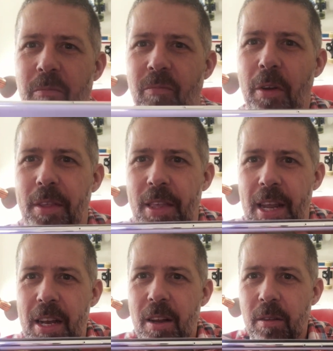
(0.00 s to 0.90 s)
Very
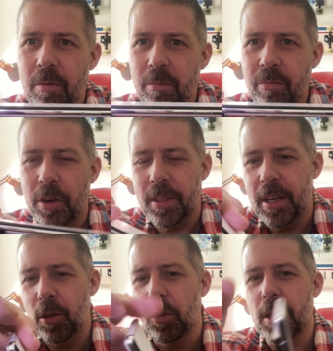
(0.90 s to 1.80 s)
thin, very thin.
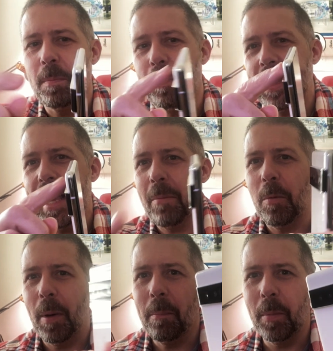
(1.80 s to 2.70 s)
You've got the big camera
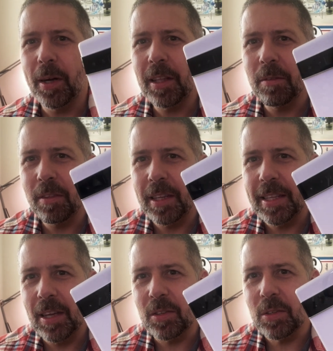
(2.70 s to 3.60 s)
bump, but I don't think
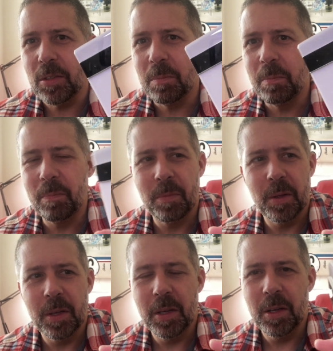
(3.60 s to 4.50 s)
that's as.
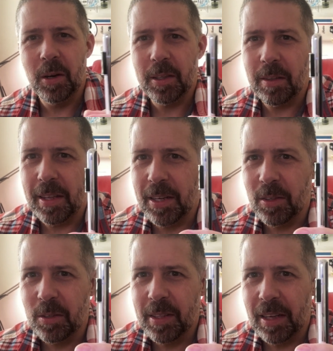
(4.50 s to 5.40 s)
I don't
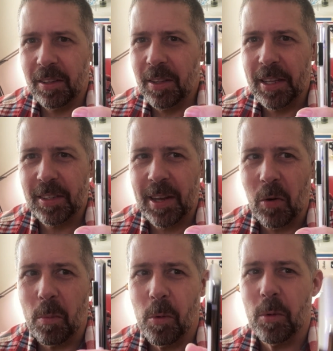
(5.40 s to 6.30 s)
think it's
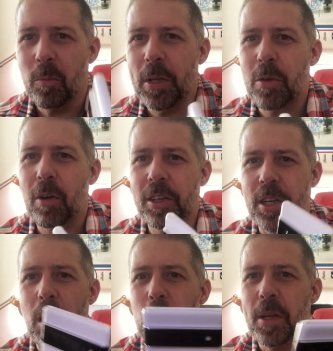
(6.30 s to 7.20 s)
terrible. And when you're
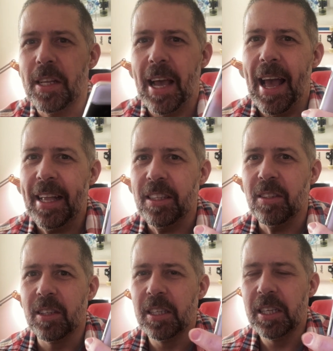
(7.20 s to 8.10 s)
actually holding it in your
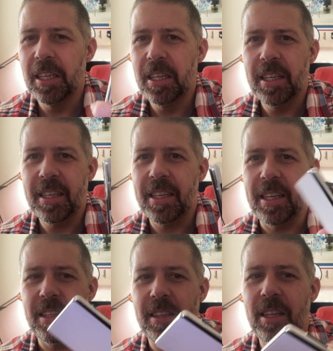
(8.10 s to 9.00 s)
hand,
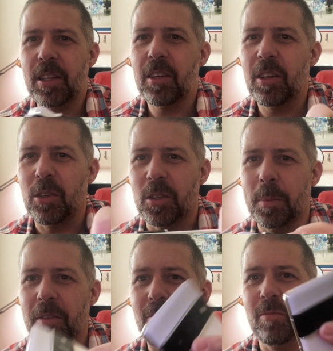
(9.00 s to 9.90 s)
it's kind of got
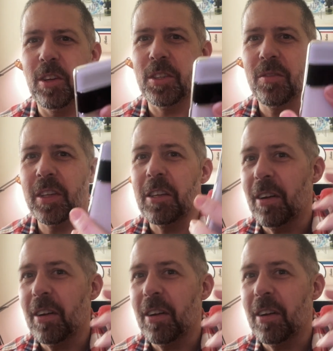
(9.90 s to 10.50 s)
somewhere to rest your finger.